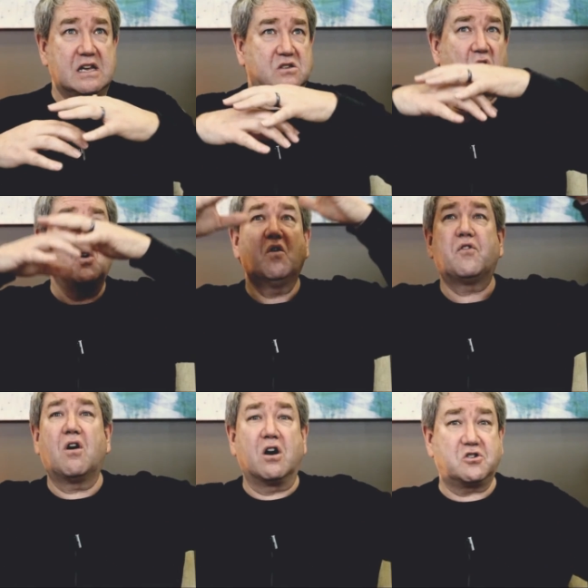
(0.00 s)
his
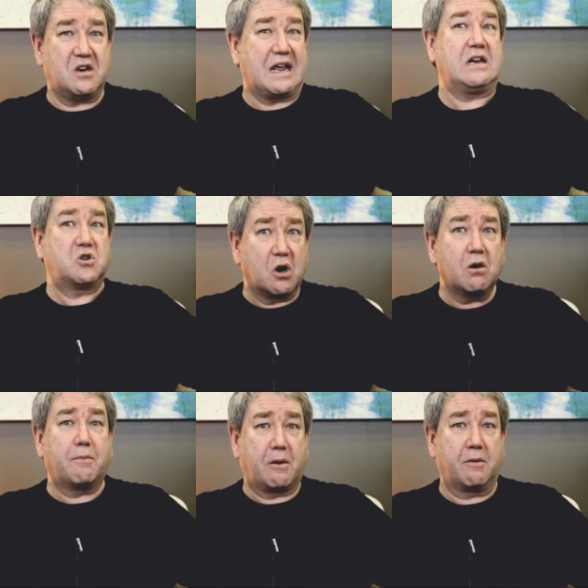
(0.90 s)
overarching
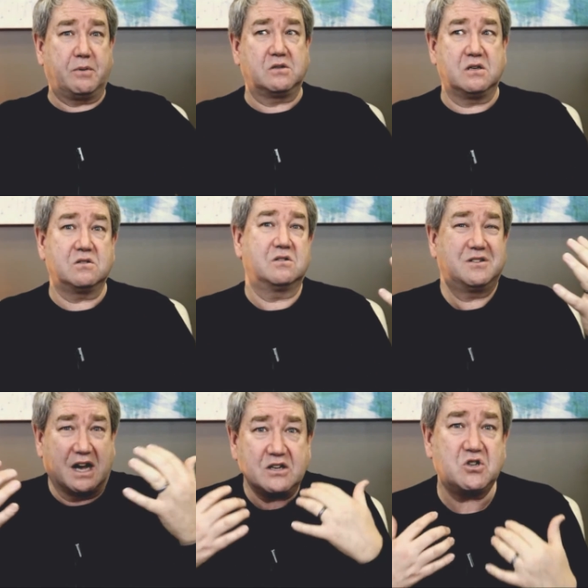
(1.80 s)
eternal purposes
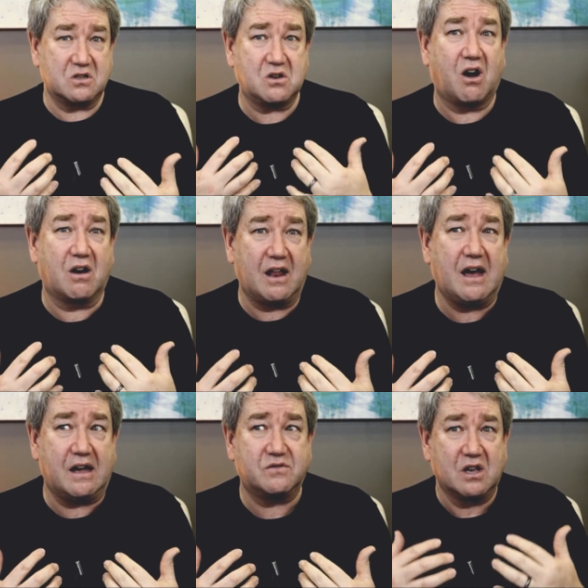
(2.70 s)
touches our
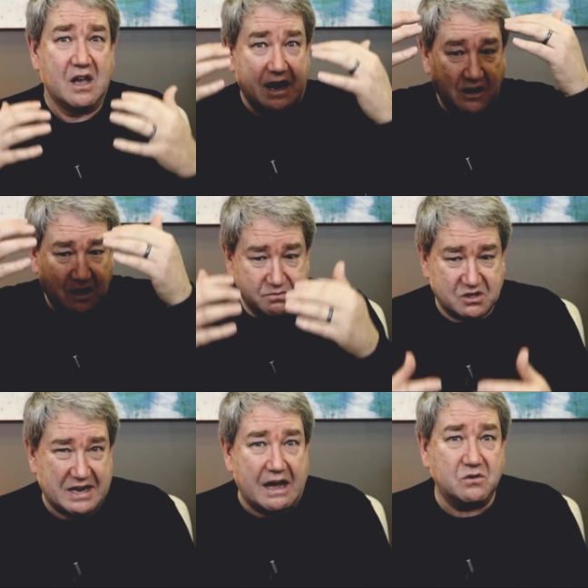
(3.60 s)
lives and comes
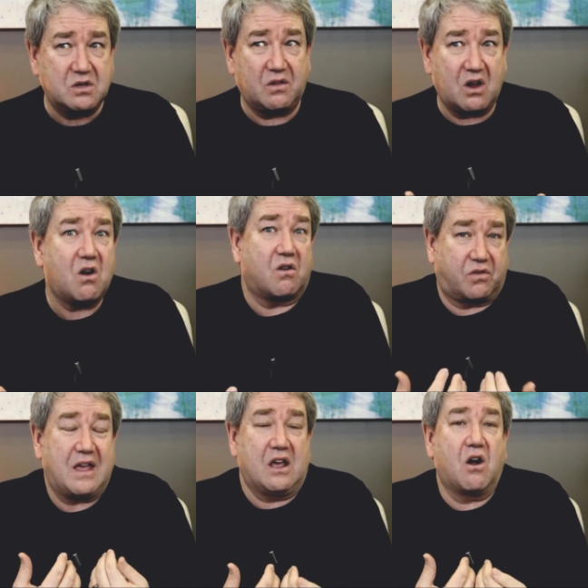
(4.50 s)
down to the
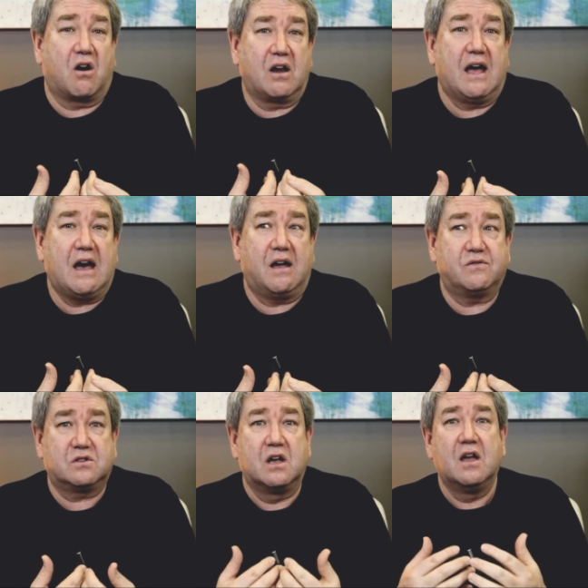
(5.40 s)
earth in our
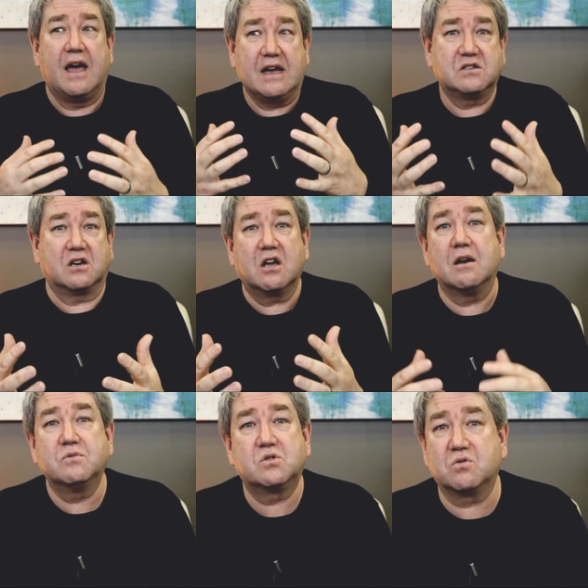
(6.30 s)
lives as it
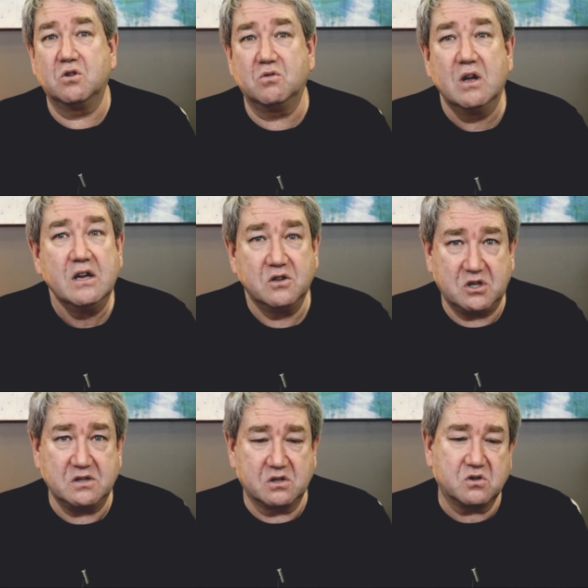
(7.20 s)
comes through
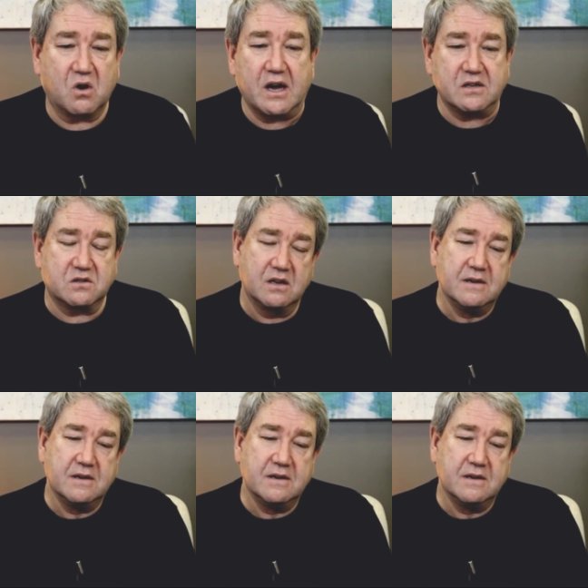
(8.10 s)
Jesus Christ.